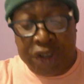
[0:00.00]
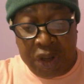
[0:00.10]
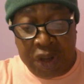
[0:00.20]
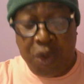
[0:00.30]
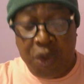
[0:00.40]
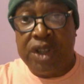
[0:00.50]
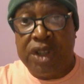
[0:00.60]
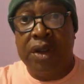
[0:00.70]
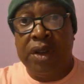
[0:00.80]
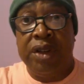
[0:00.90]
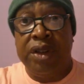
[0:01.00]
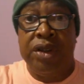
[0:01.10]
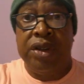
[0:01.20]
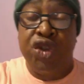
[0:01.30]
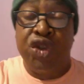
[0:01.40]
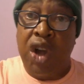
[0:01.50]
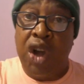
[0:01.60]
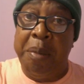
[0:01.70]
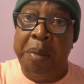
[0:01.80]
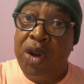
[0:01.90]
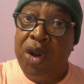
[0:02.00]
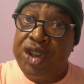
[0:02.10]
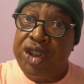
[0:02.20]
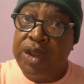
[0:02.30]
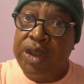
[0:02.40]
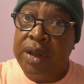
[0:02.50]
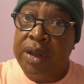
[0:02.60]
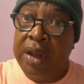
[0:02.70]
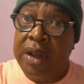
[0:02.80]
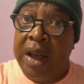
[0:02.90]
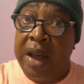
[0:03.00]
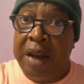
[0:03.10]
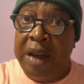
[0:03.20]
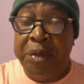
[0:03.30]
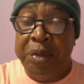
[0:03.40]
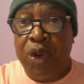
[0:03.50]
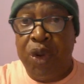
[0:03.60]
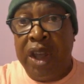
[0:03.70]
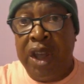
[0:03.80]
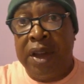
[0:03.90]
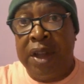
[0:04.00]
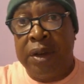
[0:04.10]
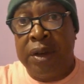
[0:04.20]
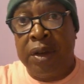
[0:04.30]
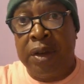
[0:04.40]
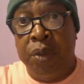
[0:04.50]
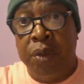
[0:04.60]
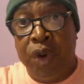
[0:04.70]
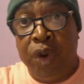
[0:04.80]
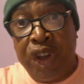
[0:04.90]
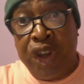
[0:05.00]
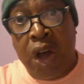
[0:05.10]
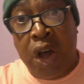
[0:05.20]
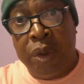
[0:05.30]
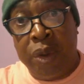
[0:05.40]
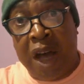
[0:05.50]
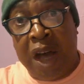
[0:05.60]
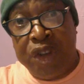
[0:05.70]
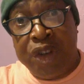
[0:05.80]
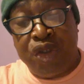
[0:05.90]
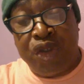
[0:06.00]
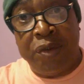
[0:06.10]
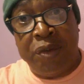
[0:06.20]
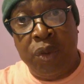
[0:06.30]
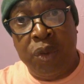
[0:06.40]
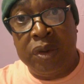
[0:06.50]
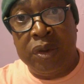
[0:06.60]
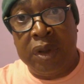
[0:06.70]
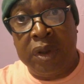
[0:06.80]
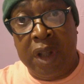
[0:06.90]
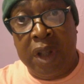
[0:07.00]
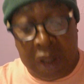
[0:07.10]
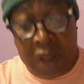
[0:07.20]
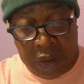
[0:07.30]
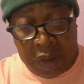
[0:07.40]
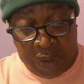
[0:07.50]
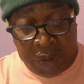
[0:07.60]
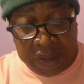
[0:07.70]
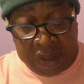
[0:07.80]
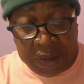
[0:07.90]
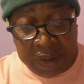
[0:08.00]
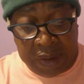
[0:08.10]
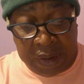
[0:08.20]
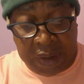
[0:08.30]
See, they want to try and monitor everybody, where they go, how they travel, okay?